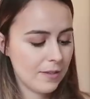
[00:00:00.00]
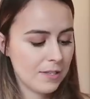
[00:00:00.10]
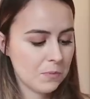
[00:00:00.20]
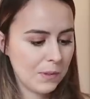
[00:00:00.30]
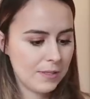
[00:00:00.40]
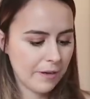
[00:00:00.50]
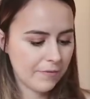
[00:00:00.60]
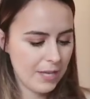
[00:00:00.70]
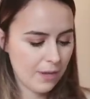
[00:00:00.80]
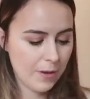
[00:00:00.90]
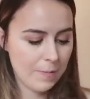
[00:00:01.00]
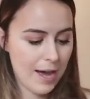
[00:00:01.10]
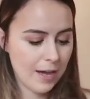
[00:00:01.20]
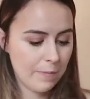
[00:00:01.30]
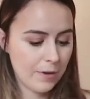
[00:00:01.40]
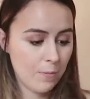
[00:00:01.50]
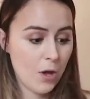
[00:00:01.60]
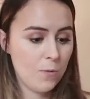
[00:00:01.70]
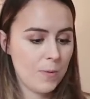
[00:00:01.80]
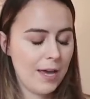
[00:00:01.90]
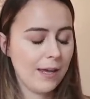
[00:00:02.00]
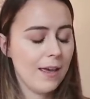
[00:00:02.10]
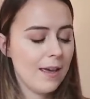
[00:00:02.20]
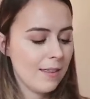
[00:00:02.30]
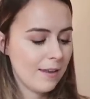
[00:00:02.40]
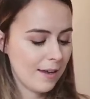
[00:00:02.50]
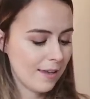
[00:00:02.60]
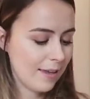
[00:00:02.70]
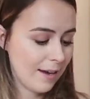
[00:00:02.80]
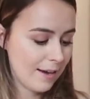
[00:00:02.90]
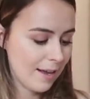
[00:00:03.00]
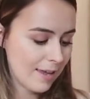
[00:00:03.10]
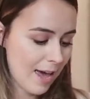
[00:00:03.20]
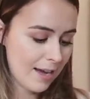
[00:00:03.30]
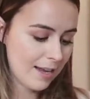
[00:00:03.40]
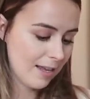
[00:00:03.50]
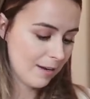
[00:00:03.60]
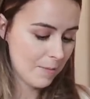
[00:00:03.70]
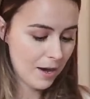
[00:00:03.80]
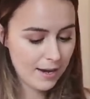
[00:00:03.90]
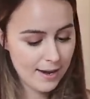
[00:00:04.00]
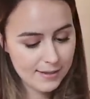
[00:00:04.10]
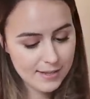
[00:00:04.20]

So this one's definitely going back, but I'm hoping that I can get it again in my